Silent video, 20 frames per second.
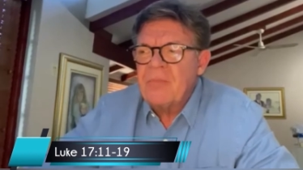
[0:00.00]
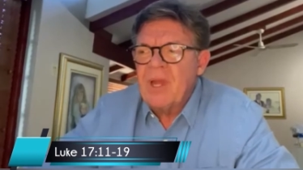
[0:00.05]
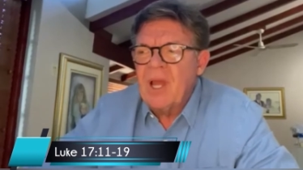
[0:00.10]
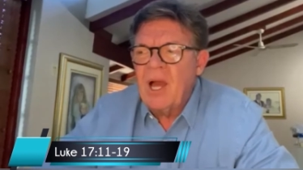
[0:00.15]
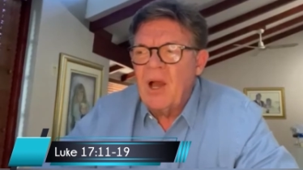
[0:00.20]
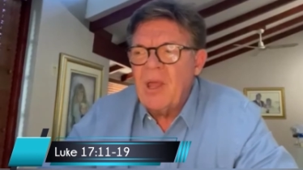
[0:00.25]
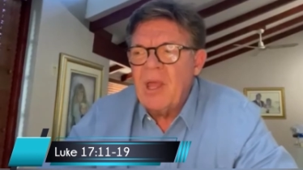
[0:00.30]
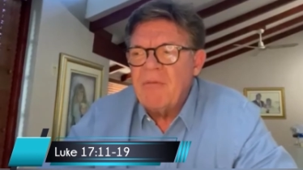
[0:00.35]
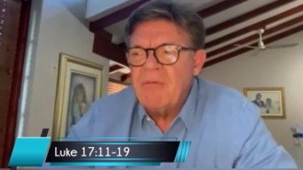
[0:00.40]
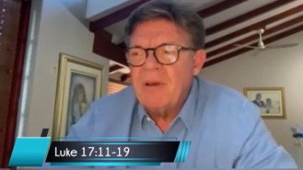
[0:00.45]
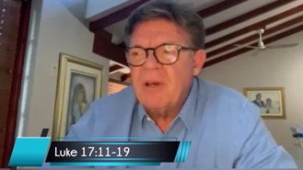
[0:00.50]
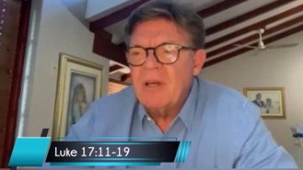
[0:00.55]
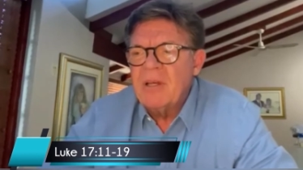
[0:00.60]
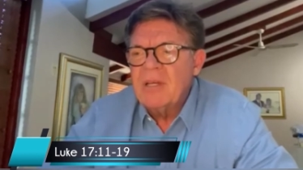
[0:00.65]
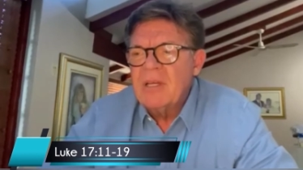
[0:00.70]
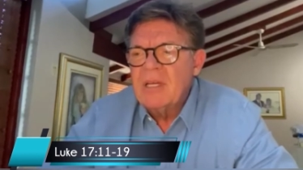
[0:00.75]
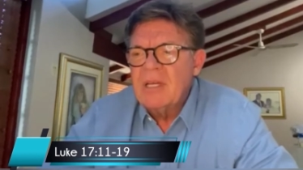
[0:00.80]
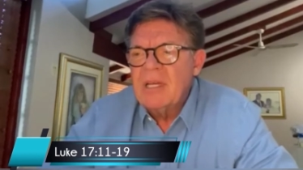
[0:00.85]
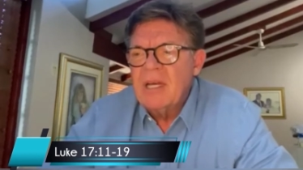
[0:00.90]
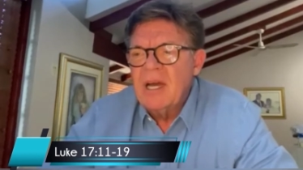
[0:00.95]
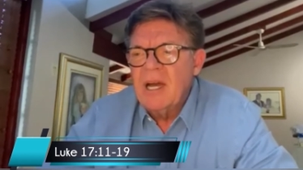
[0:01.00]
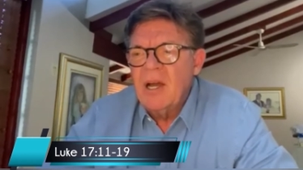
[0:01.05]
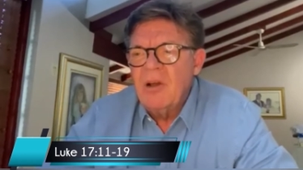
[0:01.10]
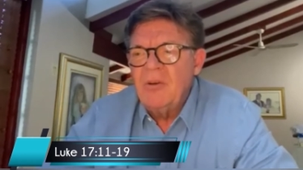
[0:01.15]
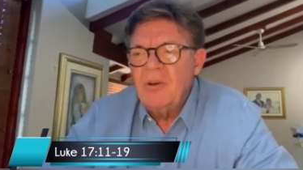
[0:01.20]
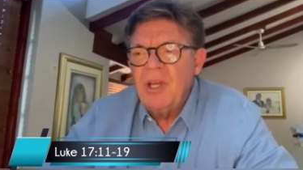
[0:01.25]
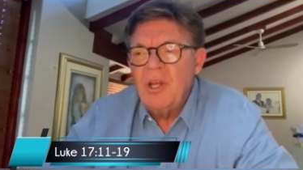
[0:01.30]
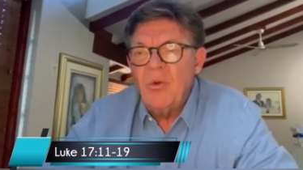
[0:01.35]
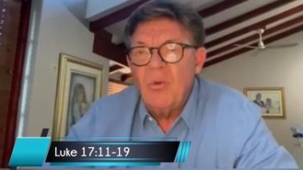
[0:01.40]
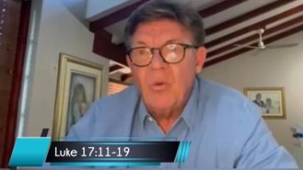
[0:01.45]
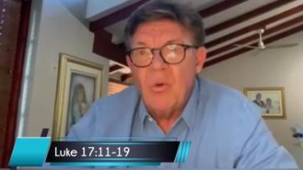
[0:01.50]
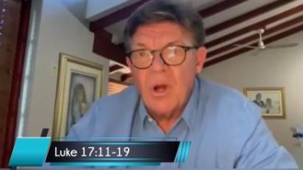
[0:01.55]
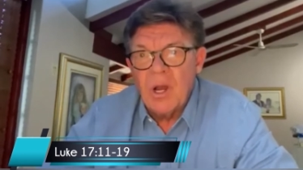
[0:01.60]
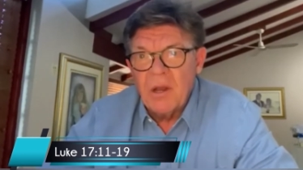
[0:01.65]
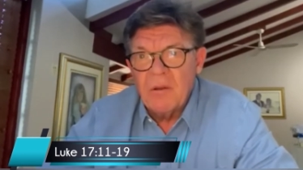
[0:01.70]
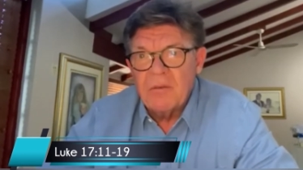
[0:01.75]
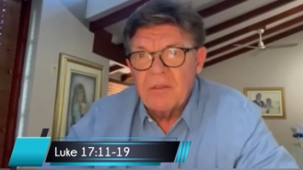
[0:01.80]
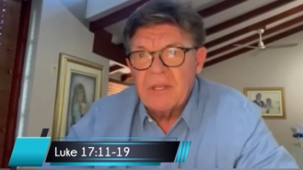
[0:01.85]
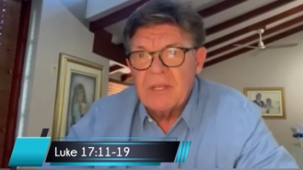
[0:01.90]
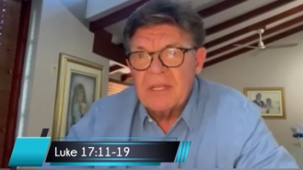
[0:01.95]
However, only one
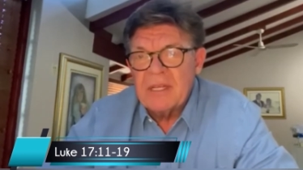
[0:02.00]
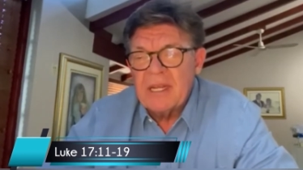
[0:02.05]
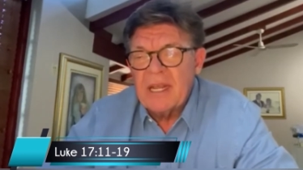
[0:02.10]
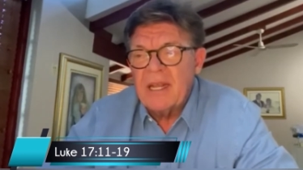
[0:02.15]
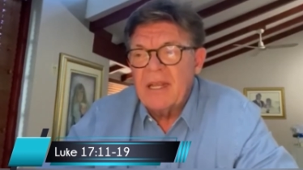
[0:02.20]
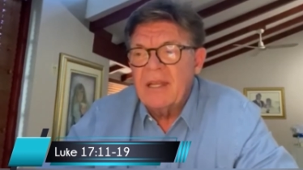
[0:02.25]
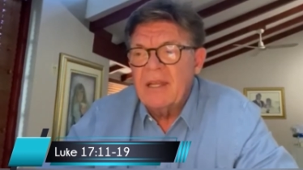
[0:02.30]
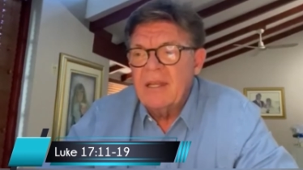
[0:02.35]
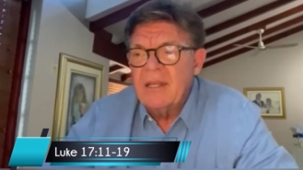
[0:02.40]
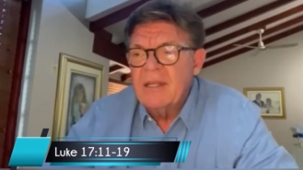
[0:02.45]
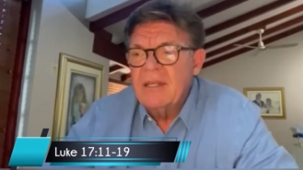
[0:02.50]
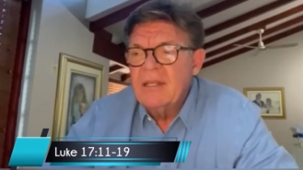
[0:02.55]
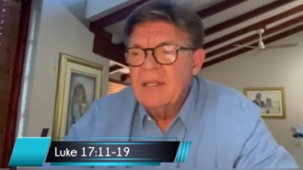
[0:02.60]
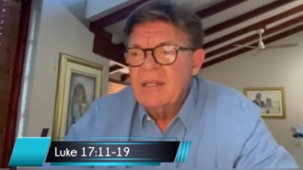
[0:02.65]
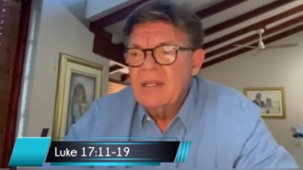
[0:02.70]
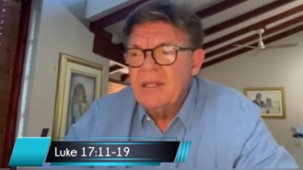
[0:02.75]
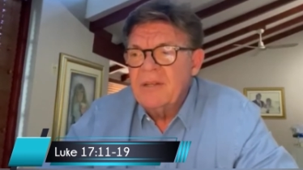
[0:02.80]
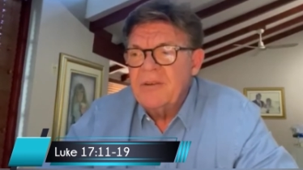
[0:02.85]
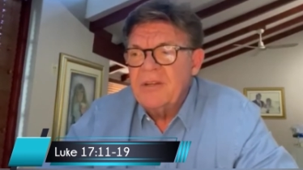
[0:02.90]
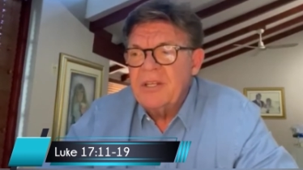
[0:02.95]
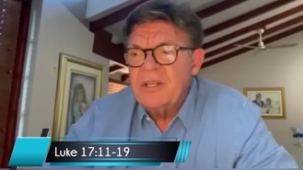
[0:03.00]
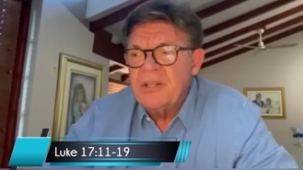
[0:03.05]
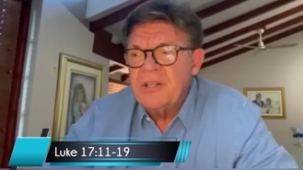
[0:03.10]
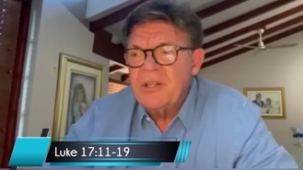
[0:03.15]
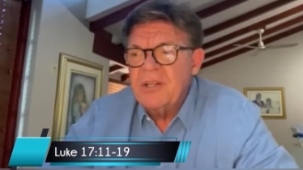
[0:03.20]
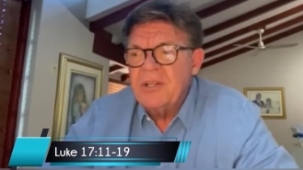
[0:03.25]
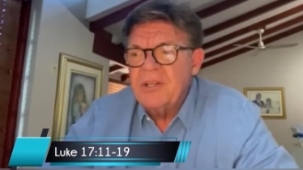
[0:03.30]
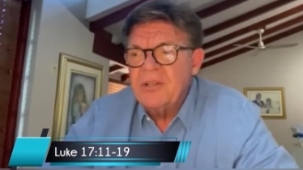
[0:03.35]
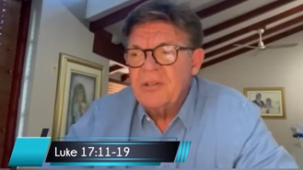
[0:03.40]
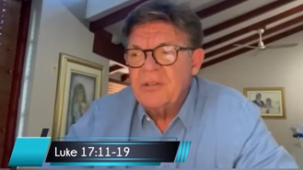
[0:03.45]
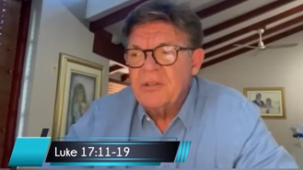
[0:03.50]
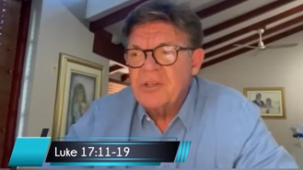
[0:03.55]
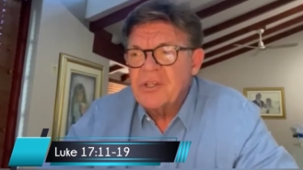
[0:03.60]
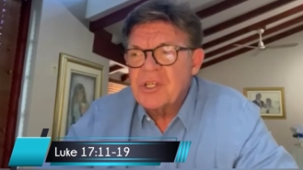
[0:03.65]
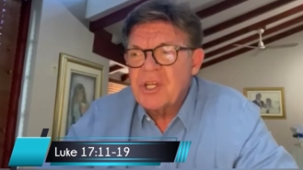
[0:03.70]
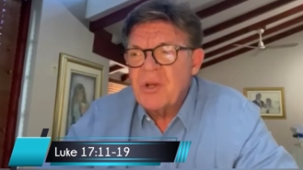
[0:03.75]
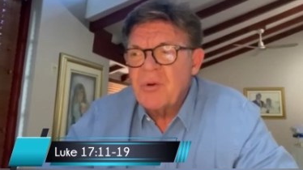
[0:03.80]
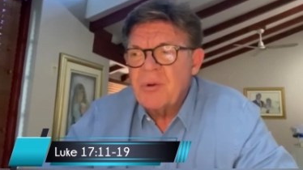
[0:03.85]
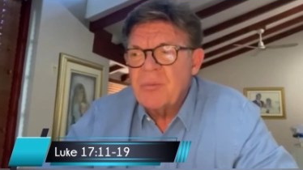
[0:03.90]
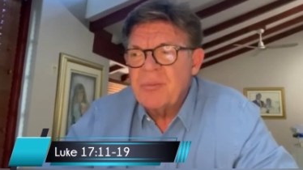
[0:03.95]
of the 10 returned to
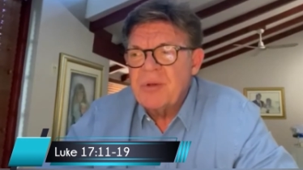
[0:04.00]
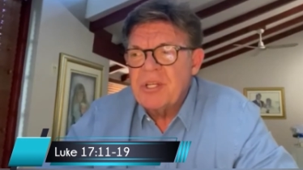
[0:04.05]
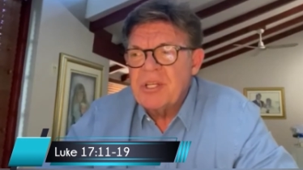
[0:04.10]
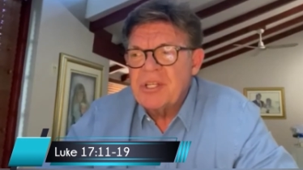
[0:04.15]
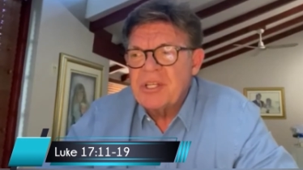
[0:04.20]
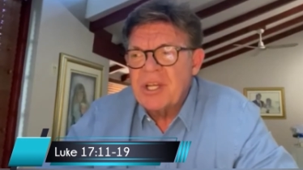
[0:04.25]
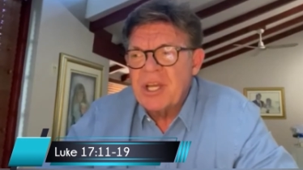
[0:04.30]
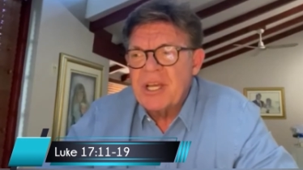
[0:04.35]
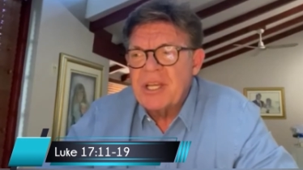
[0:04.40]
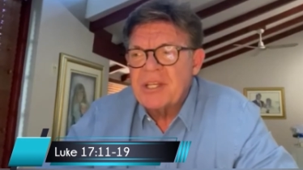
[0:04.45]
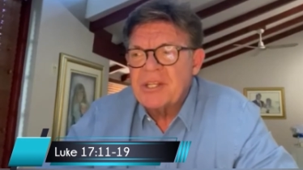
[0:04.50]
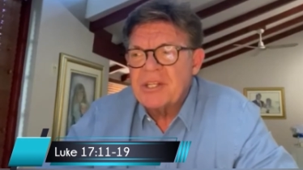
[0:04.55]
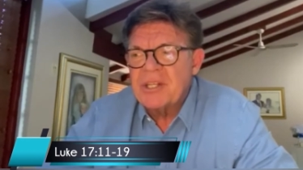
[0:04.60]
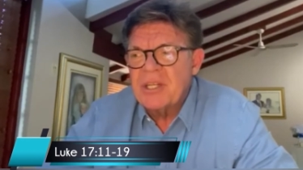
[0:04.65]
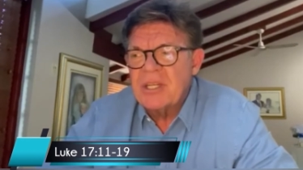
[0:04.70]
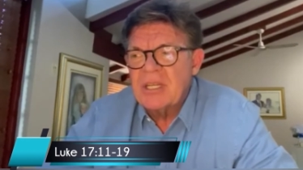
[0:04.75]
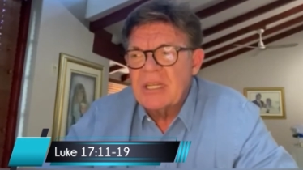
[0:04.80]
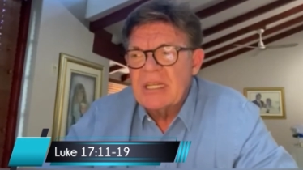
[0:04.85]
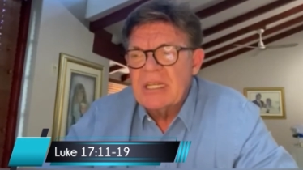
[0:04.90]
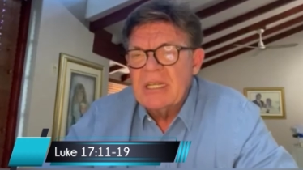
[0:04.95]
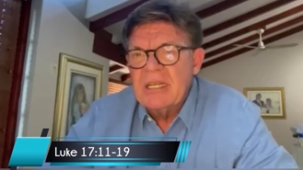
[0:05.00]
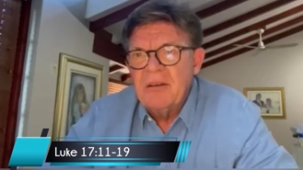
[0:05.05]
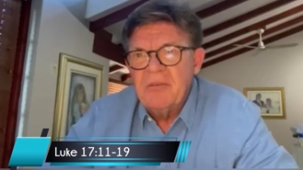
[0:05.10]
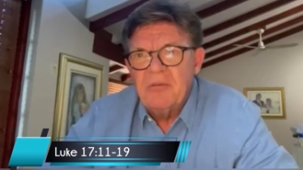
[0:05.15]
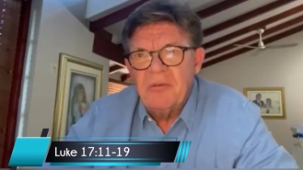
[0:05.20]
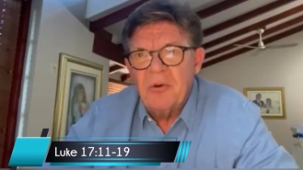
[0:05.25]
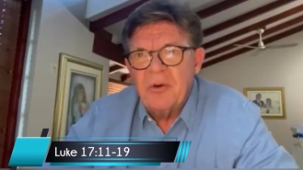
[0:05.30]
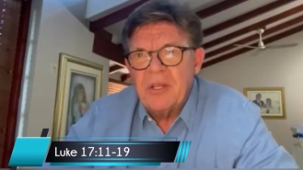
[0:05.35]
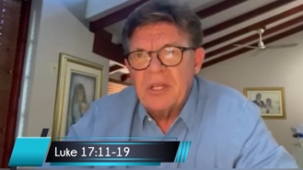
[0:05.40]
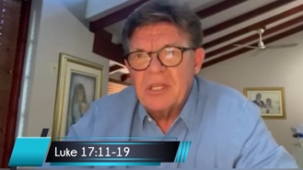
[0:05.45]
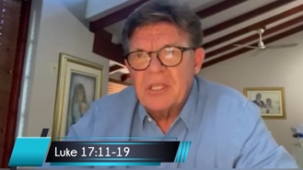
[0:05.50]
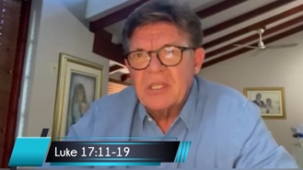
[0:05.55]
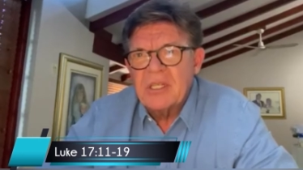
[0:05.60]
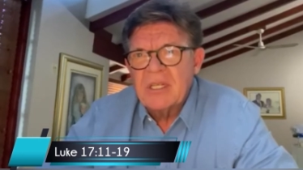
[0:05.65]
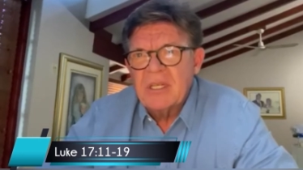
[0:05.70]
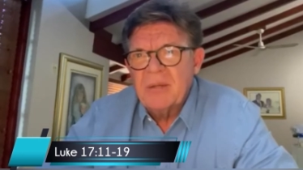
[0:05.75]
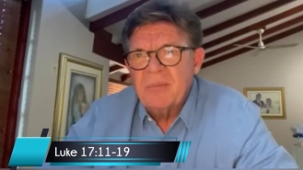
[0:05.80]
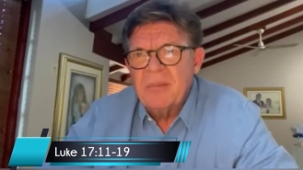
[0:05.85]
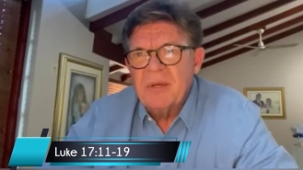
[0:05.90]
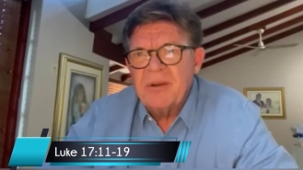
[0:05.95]
show appreciation for his
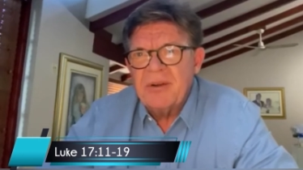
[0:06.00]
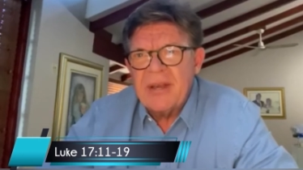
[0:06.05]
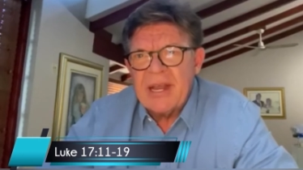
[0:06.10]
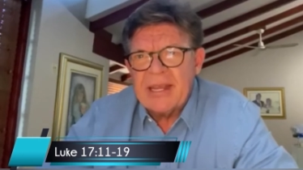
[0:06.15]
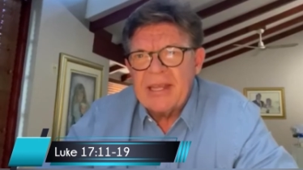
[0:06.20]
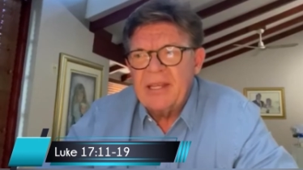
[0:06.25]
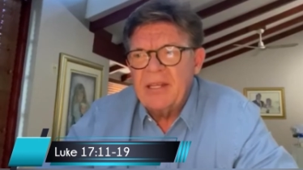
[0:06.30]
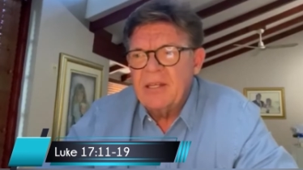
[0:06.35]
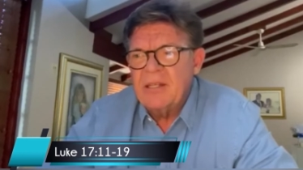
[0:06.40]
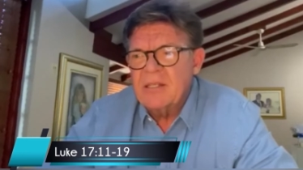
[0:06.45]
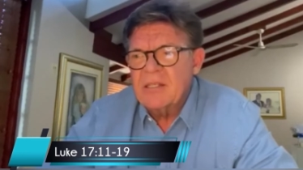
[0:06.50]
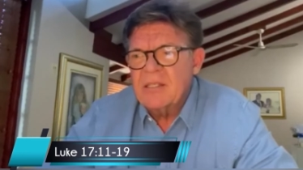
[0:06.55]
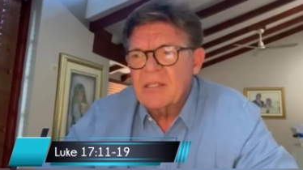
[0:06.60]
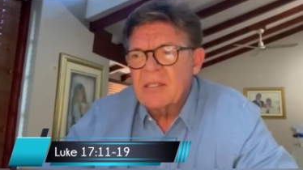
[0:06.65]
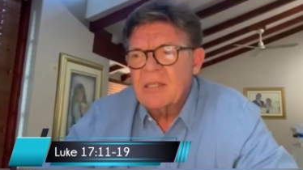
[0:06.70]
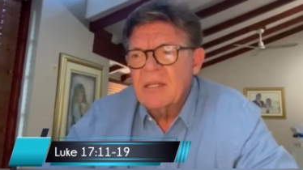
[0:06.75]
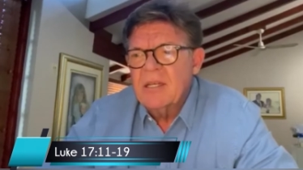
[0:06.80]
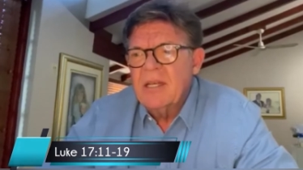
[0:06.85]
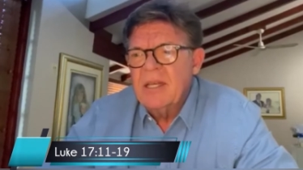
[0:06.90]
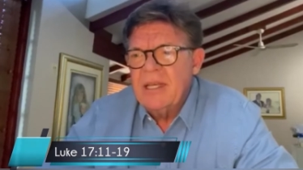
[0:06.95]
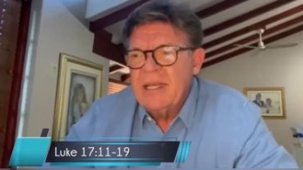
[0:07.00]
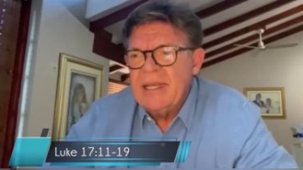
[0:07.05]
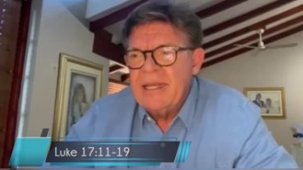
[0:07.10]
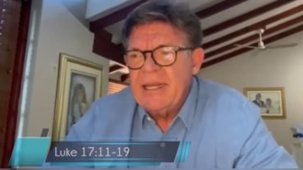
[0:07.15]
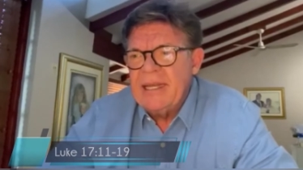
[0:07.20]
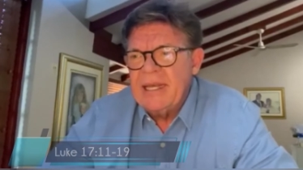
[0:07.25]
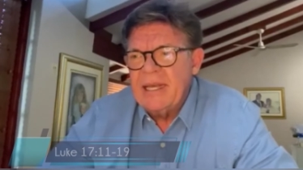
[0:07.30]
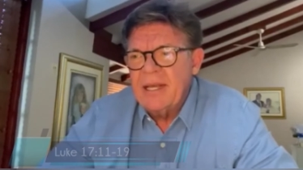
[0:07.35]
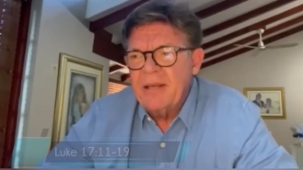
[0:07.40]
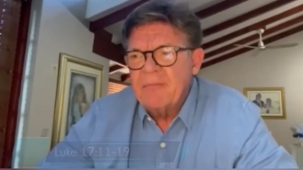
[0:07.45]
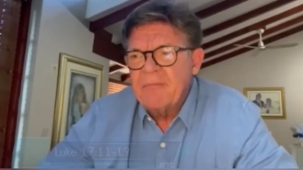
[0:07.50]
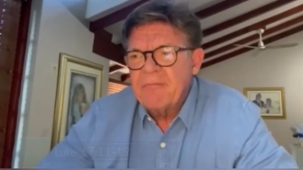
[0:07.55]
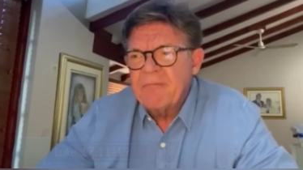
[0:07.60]
miraculous healing.